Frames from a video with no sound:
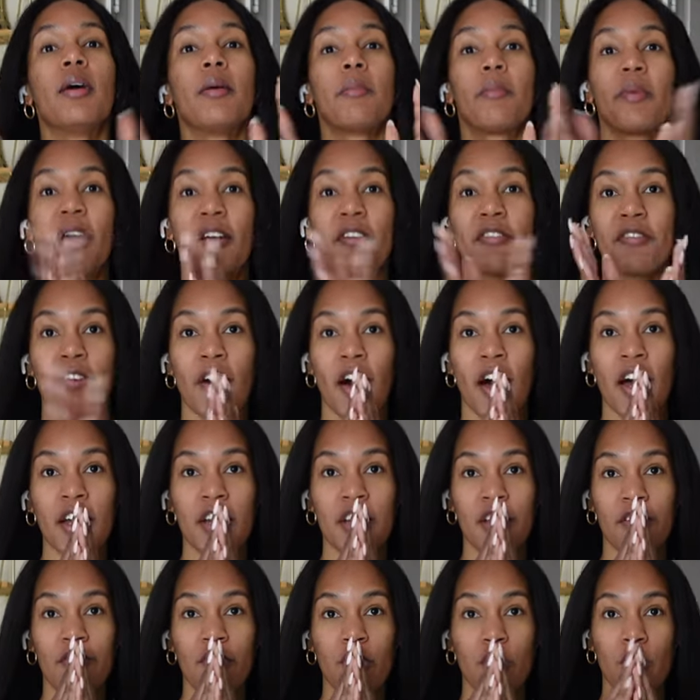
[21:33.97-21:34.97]
But I
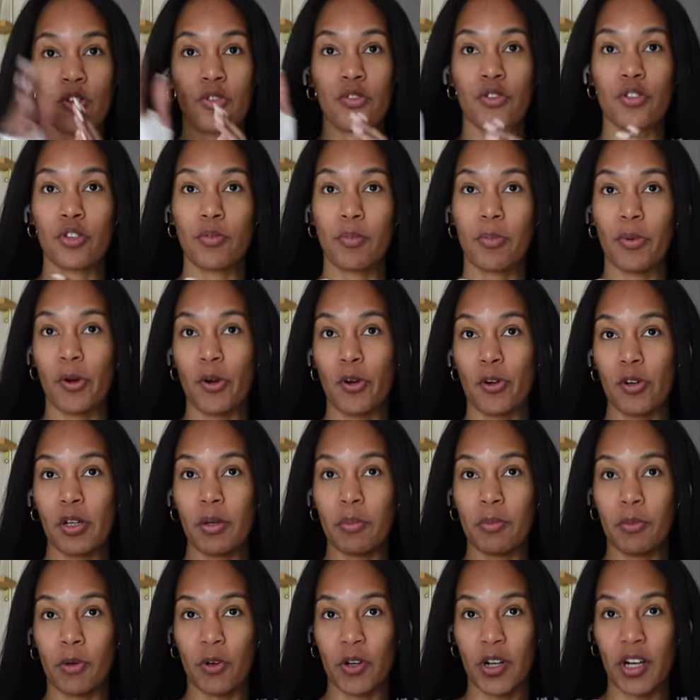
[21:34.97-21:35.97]
find if you go super
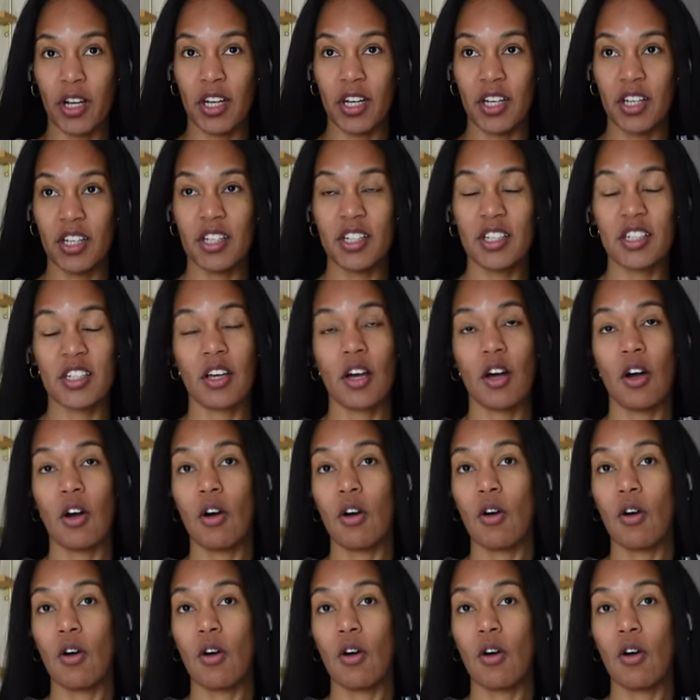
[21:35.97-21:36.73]
early mornings